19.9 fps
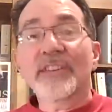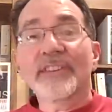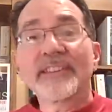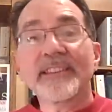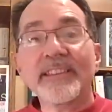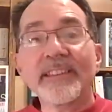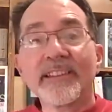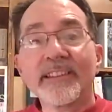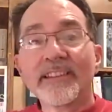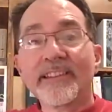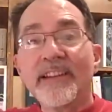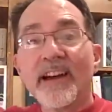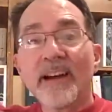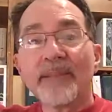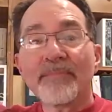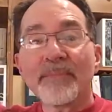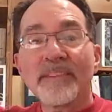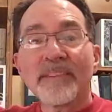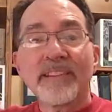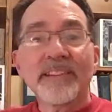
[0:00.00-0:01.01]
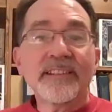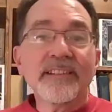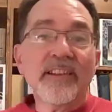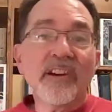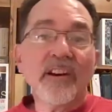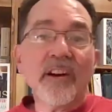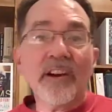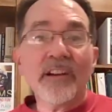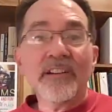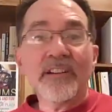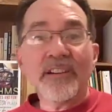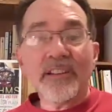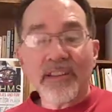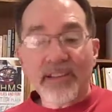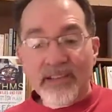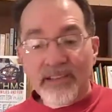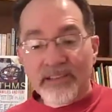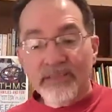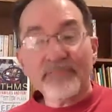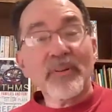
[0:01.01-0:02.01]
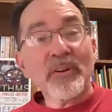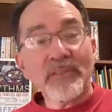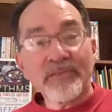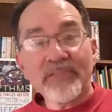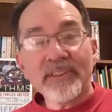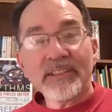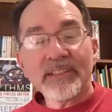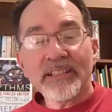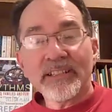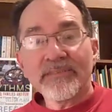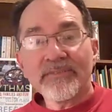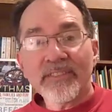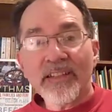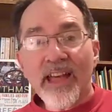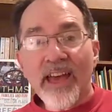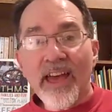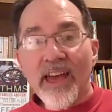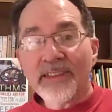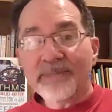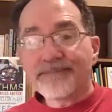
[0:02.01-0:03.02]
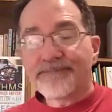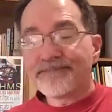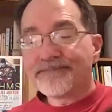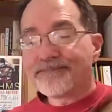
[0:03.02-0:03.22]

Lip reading: can see, the top of the guitar is perfectly flat.